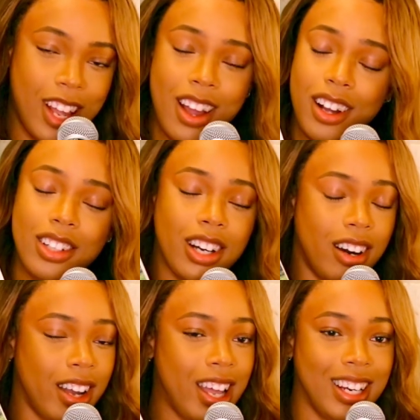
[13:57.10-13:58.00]
go
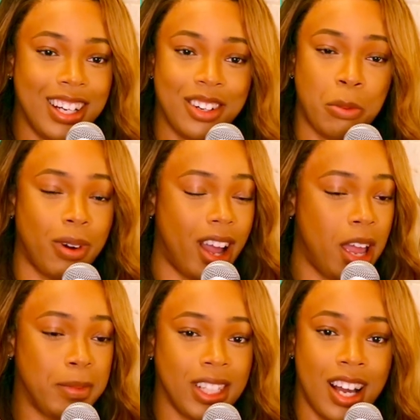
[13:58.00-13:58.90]
ahead and go to
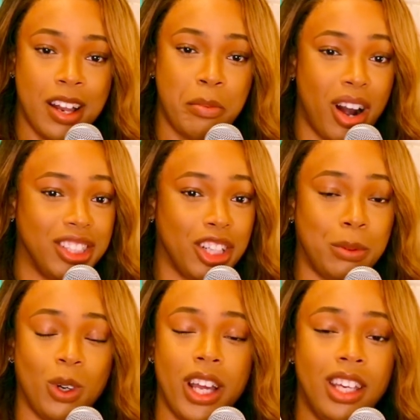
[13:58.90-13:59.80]
Amazon, Barnes& Noble,
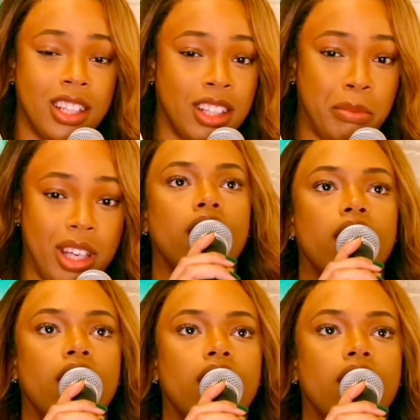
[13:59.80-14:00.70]
and get The Beach.
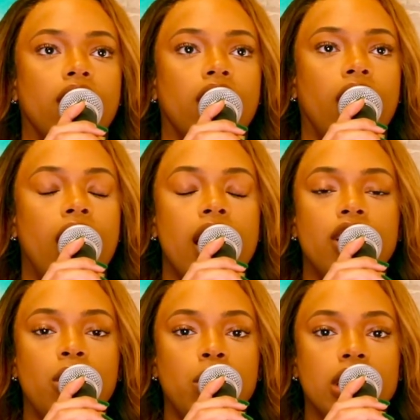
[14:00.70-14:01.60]
And I don't
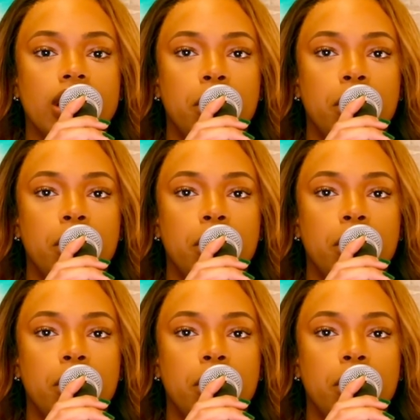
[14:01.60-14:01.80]
want to make